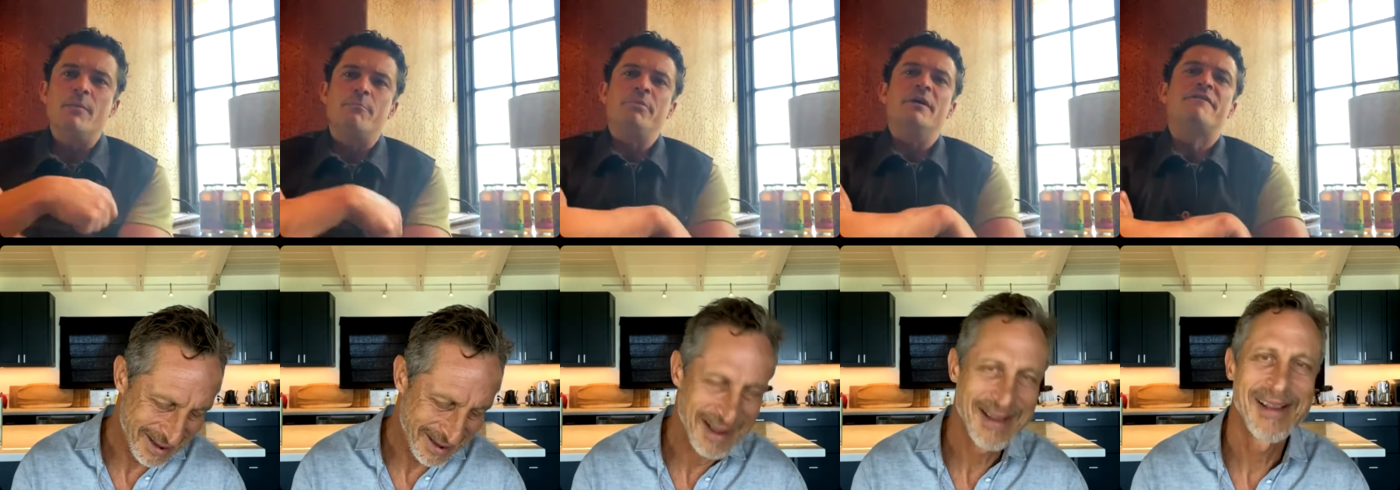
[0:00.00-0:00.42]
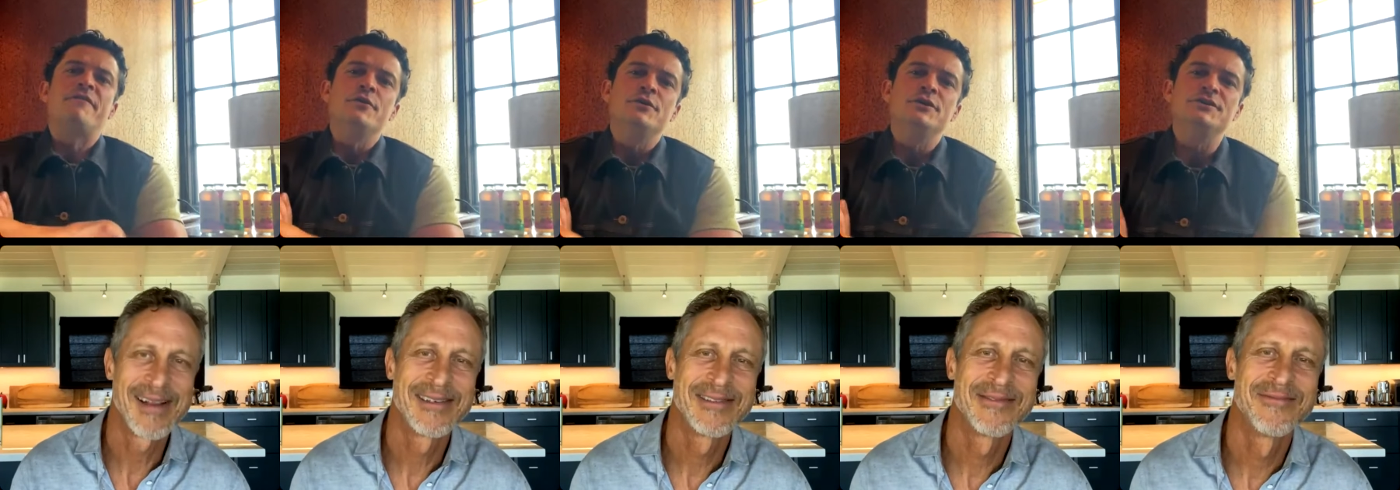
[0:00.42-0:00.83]
Speaker 1: but, yeah, yeah, but
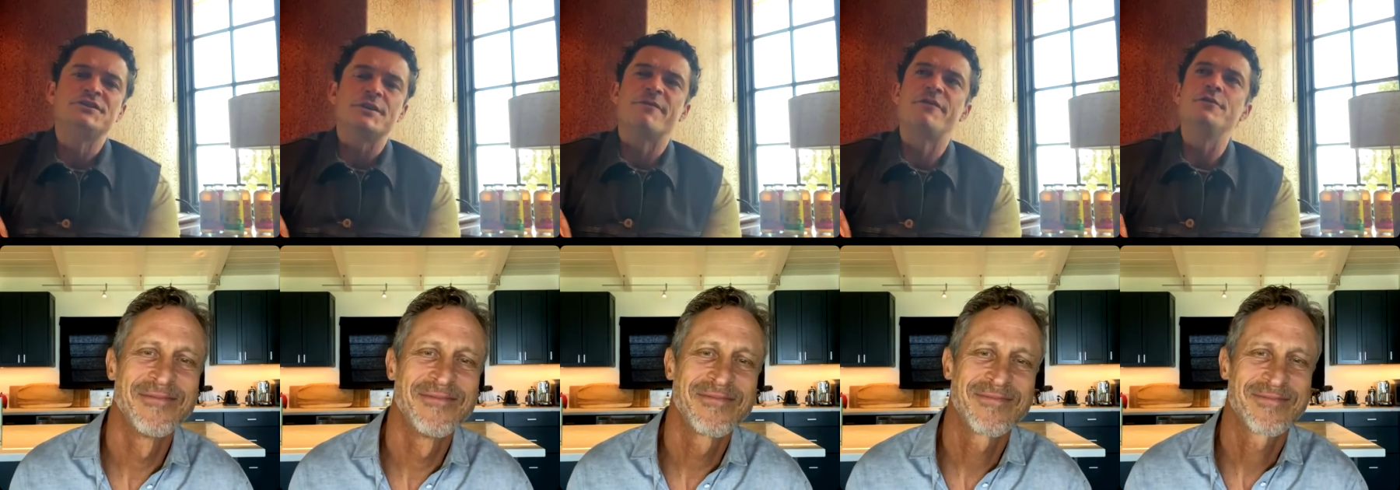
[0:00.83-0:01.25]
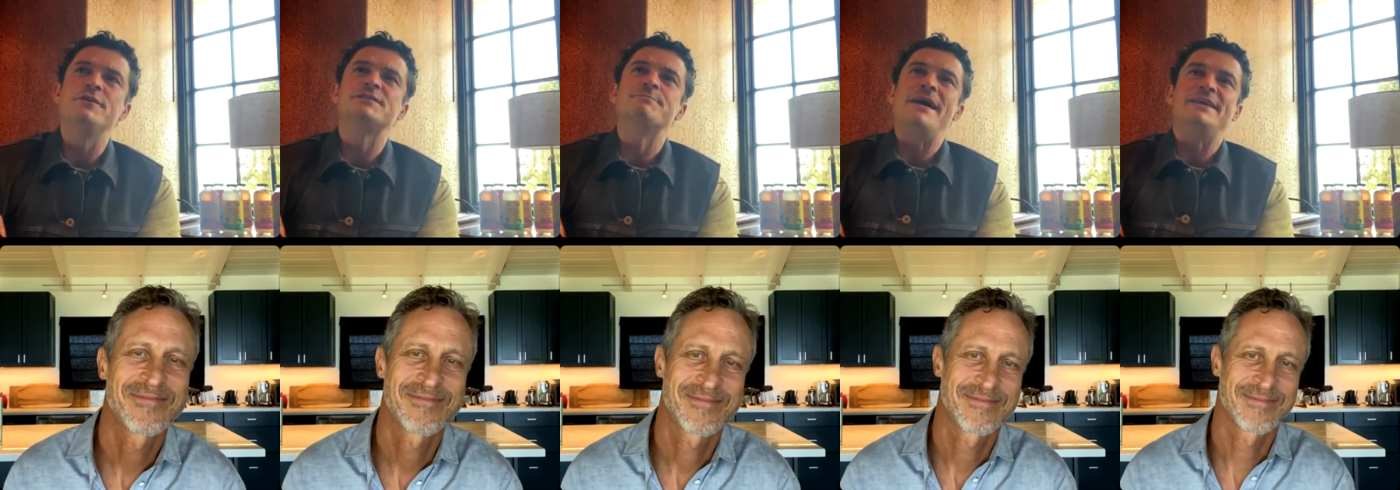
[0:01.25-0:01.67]
yeah. food is food
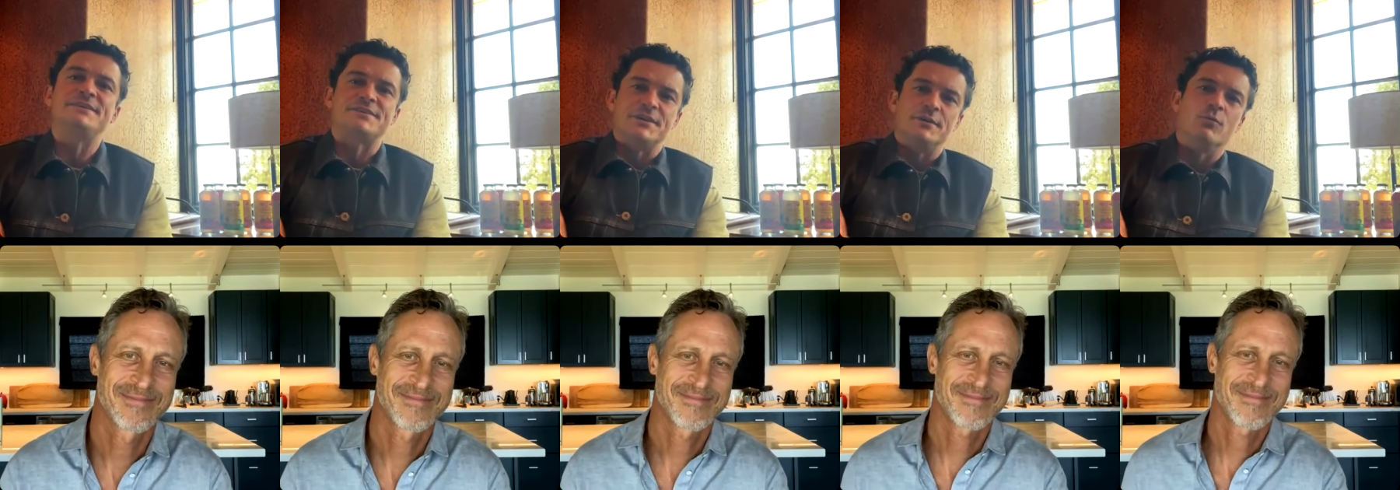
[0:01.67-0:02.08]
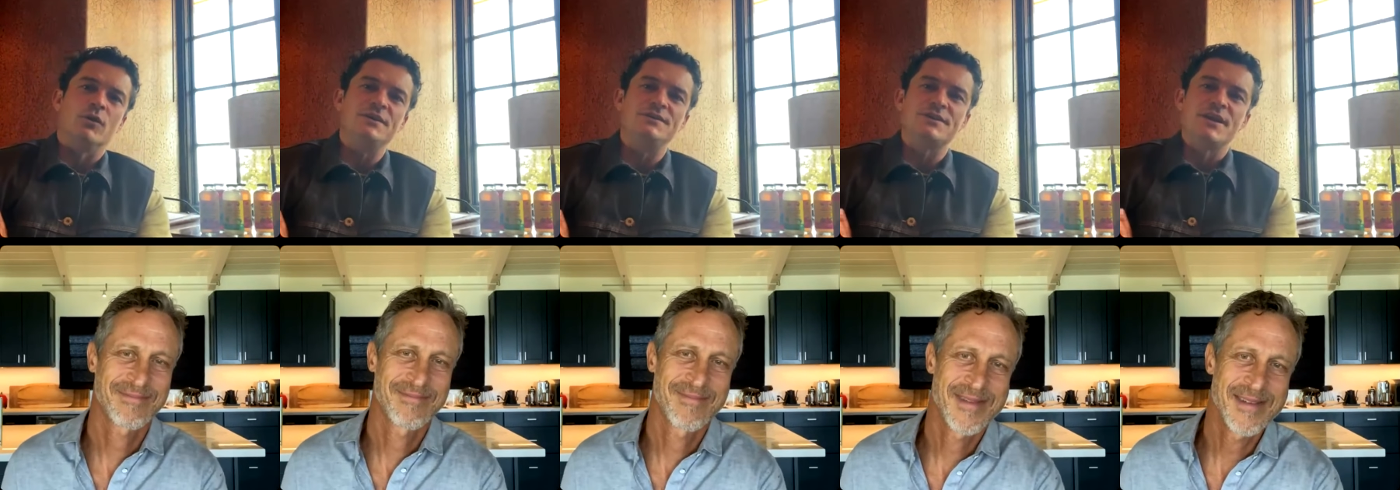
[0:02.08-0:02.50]
is medicine.
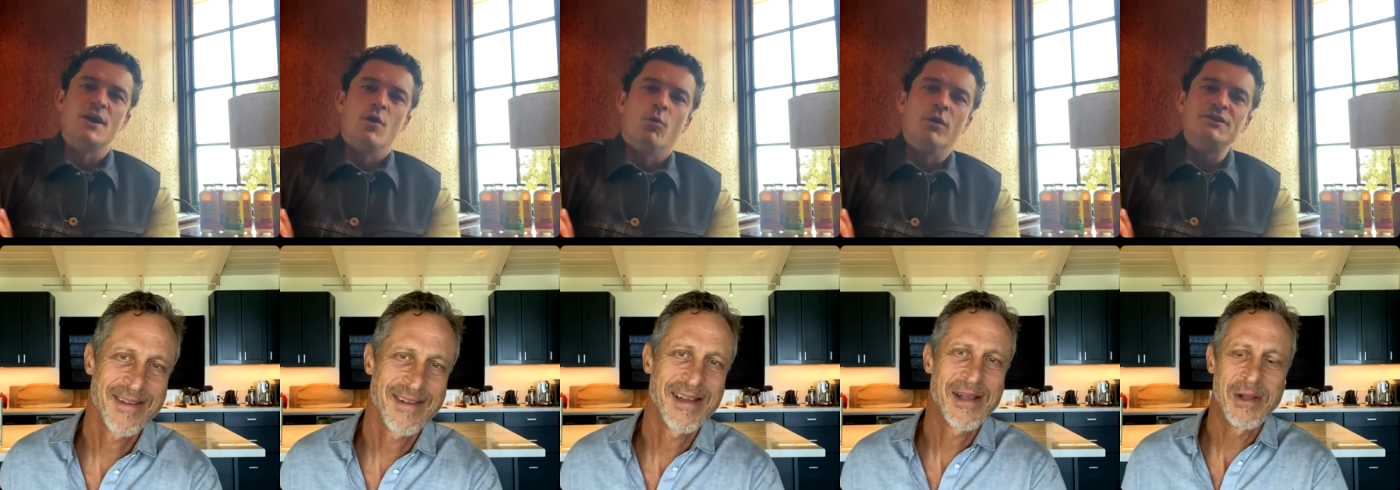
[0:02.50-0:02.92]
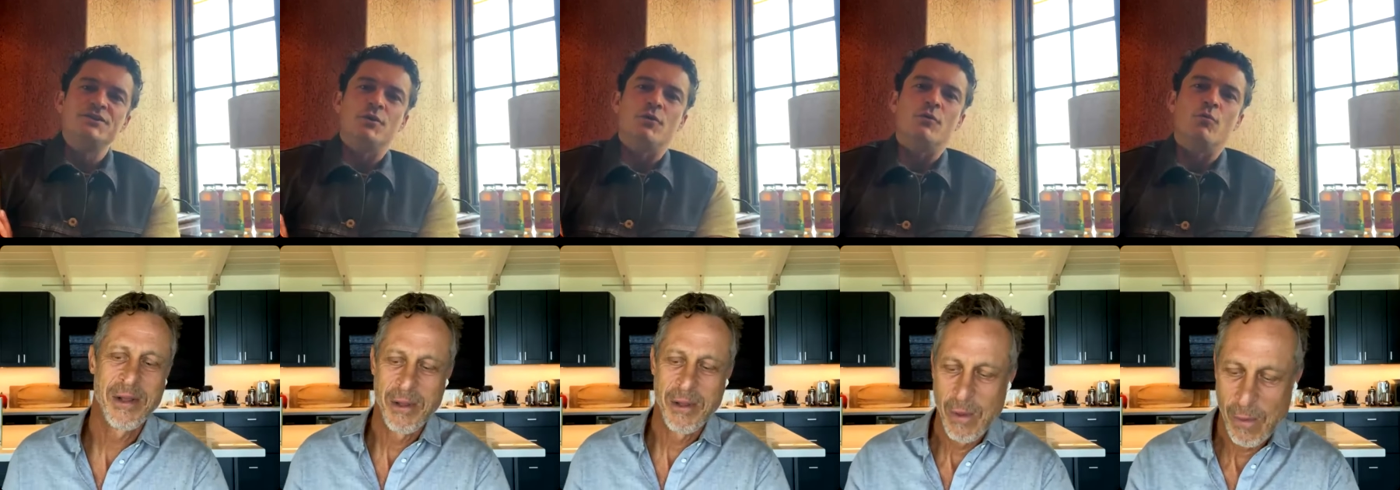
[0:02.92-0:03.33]
What is what is
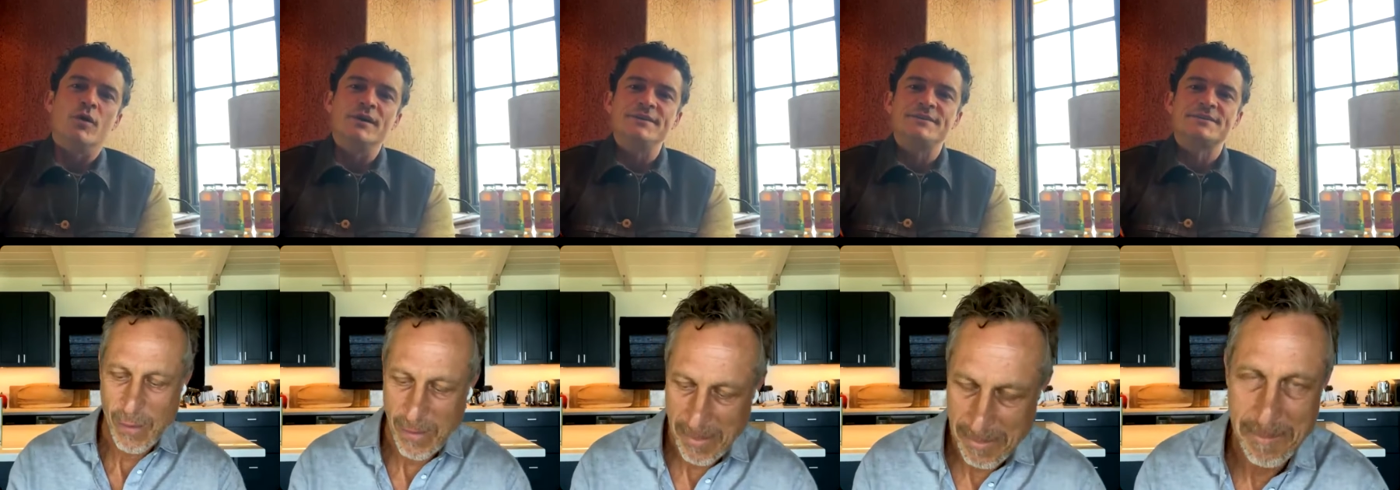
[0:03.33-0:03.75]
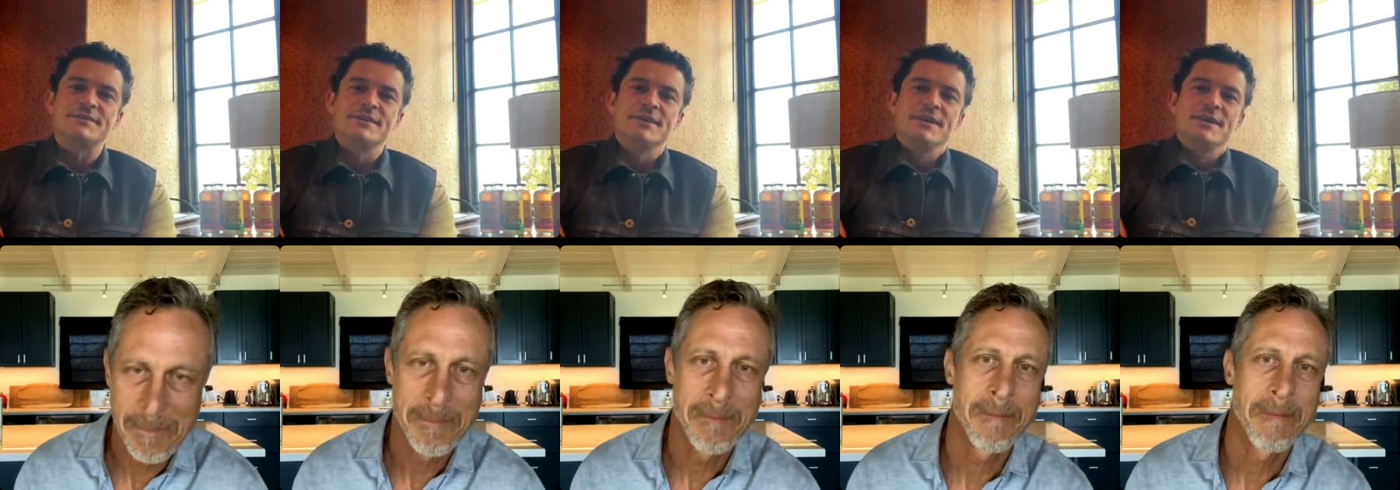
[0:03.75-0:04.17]
your what is